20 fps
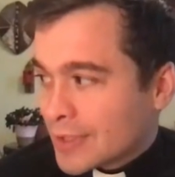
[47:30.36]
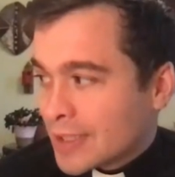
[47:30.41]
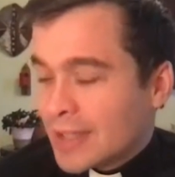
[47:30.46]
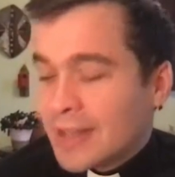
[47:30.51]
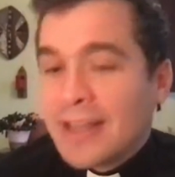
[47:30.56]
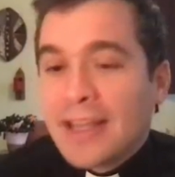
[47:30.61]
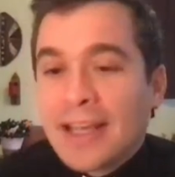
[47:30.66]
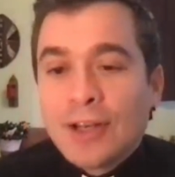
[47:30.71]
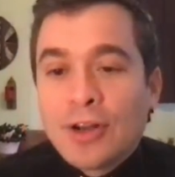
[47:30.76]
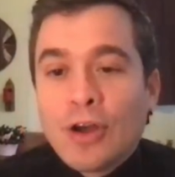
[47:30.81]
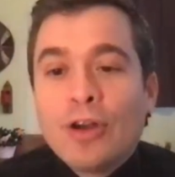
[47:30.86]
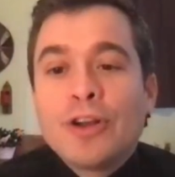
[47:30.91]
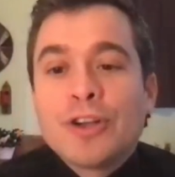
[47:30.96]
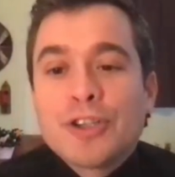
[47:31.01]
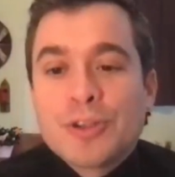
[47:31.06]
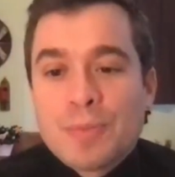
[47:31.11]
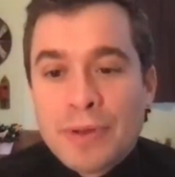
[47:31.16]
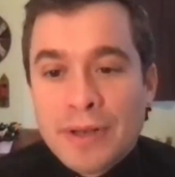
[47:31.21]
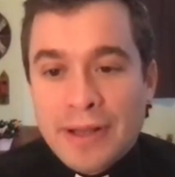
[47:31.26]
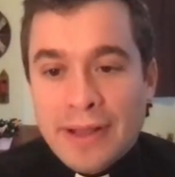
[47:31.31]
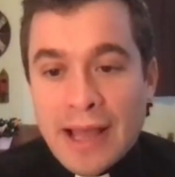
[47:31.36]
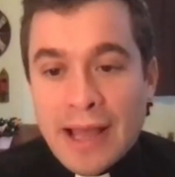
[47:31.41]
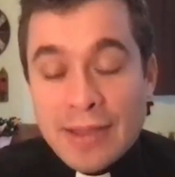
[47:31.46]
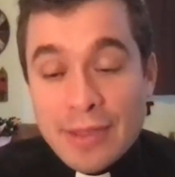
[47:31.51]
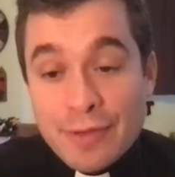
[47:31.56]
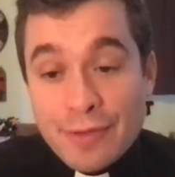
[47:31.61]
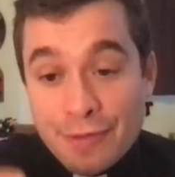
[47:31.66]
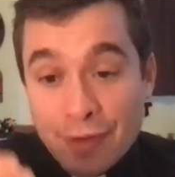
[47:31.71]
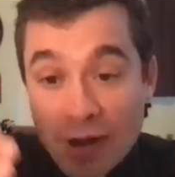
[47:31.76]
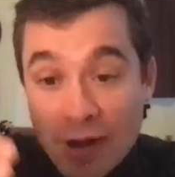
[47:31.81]
the acknowledgement
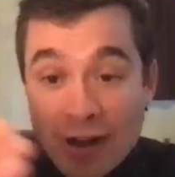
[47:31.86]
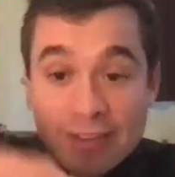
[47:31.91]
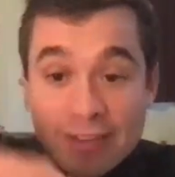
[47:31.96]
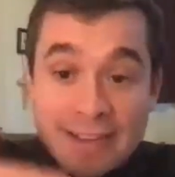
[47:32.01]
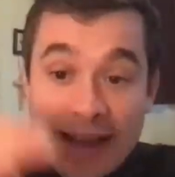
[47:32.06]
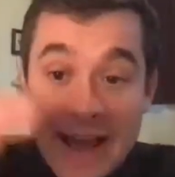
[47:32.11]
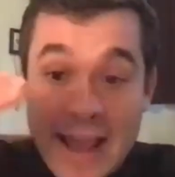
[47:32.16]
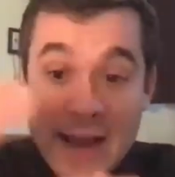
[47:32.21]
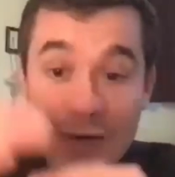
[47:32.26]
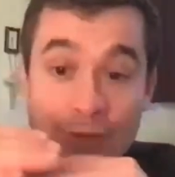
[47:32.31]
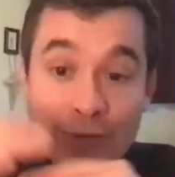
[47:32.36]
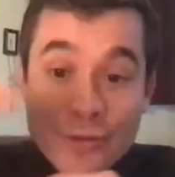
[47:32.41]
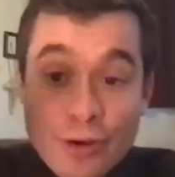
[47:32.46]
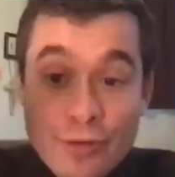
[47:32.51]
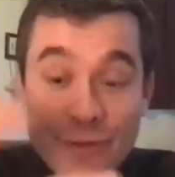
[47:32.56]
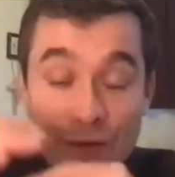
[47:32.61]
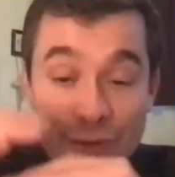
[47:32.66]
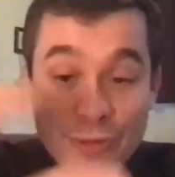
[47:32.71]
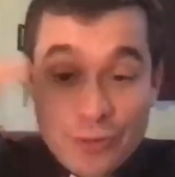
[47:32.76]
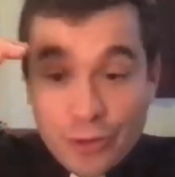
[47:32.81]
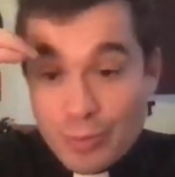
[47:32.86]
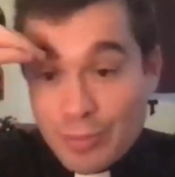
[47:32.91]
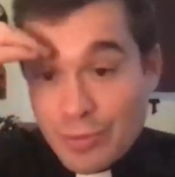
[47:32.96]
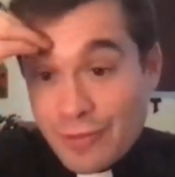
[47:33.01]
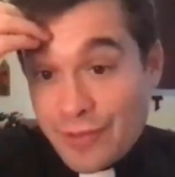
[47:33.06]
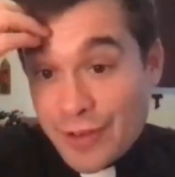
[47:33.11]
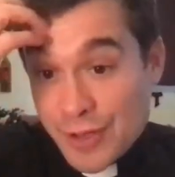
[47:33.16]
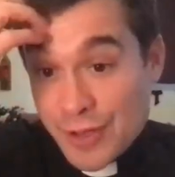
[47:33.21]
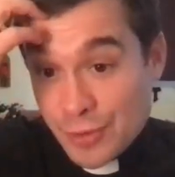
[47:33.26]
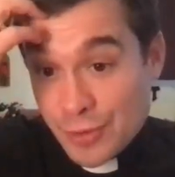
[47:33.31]
that the first layer is often
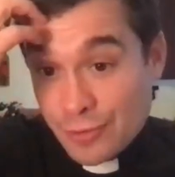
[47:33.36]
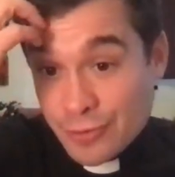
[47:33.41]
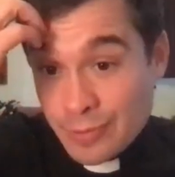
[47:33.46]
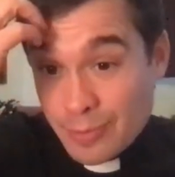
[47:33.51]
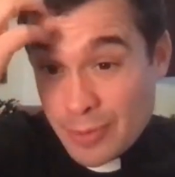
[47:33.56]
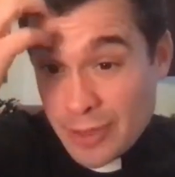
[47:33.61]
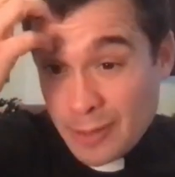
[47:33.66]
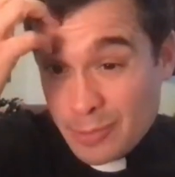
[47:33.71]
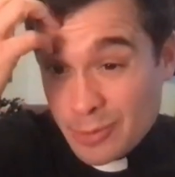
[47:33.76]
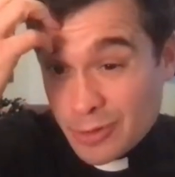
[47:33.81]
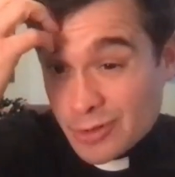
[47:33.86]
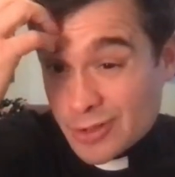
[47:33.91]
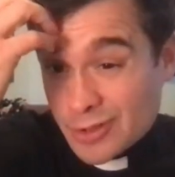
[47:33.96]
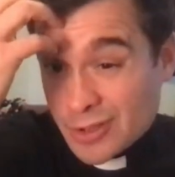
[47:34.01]
superficial from people.